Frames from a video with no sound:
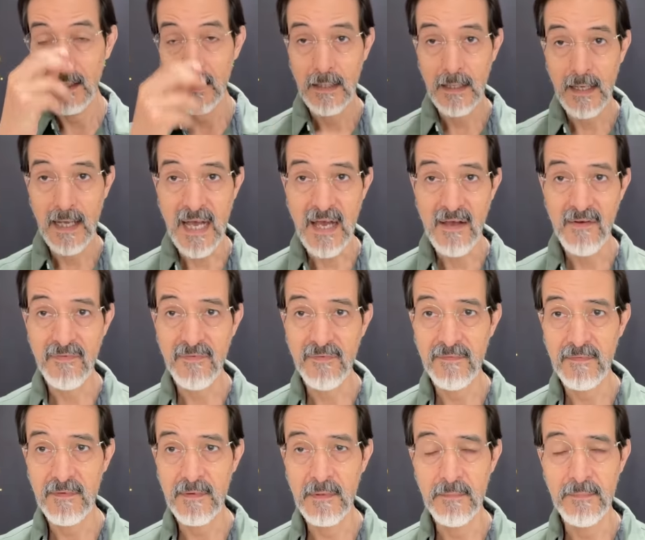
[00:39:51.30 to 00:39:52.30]
have
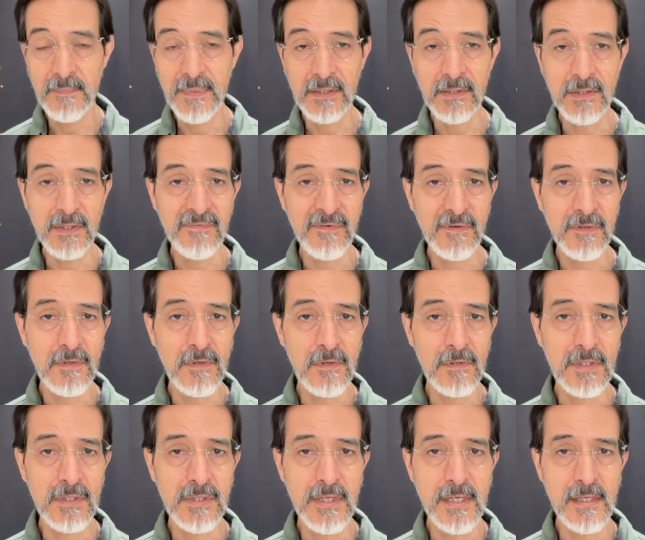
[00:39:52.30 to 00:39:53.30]
been good for gold
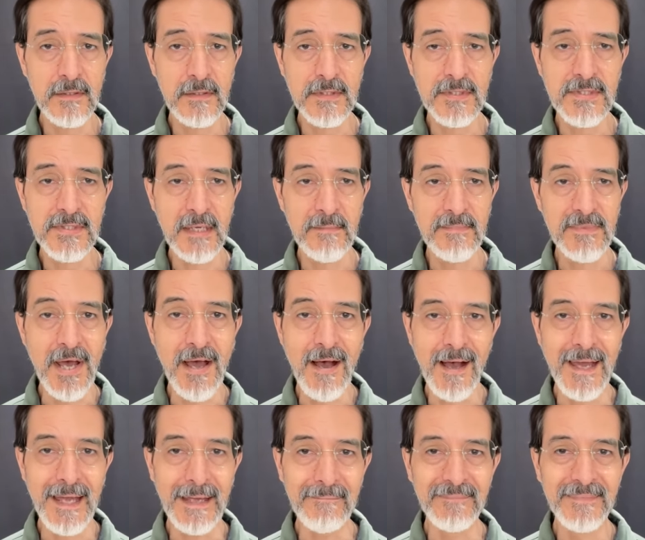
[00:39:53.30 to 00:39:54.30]
and the dollar at the same
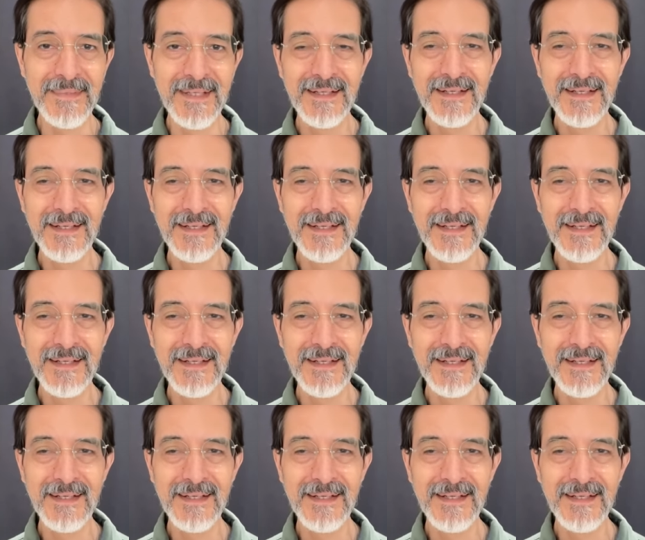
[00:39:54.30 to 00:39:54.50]
time